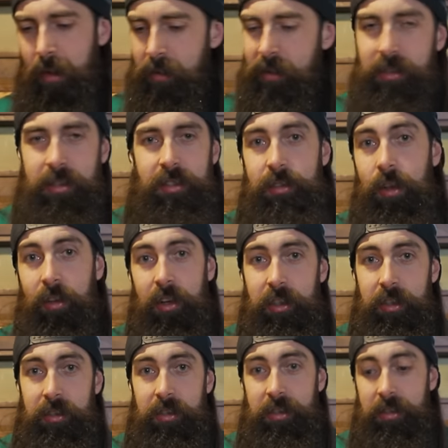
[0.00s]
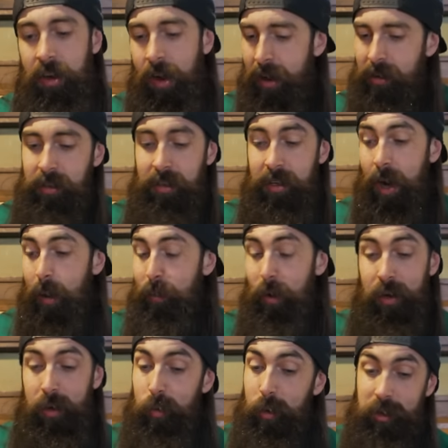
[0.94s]
This is delicious. I'm not
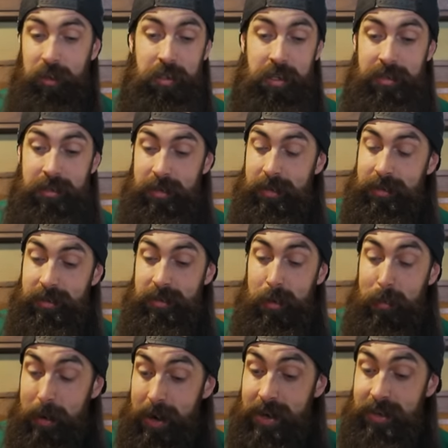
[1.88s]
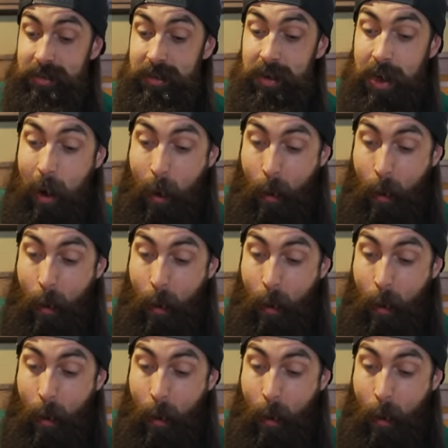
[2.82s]
going to rush this. This is amazing.